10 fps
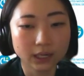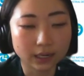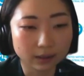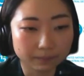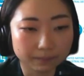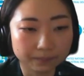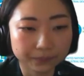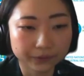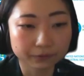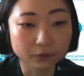
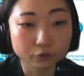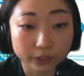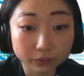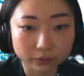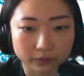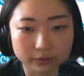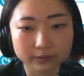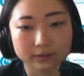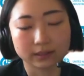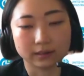For trade
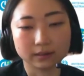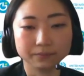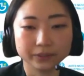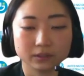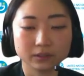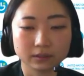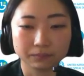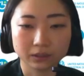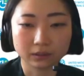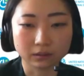corridors, this is
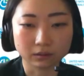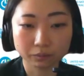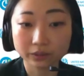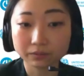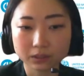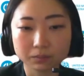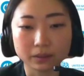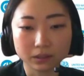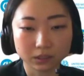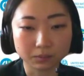something that our previous
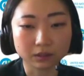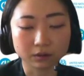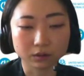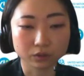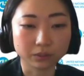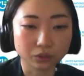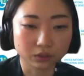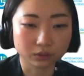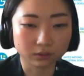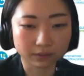speaker also
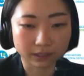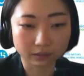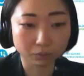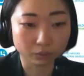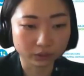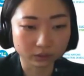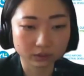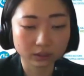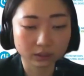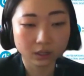mentioned of high
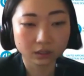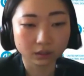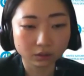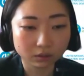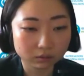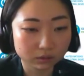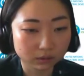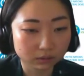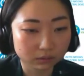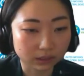importance. UNIDO
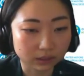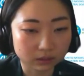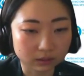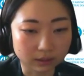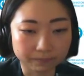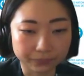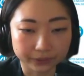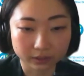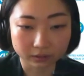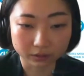serves as
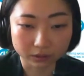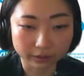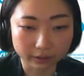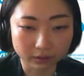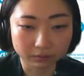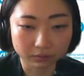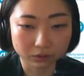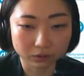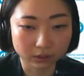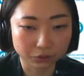the Secretariat of the
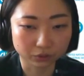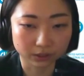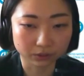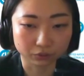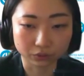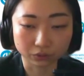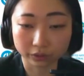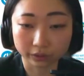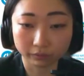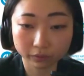International Hydrogen
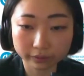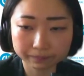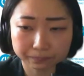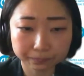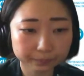Trade Forum.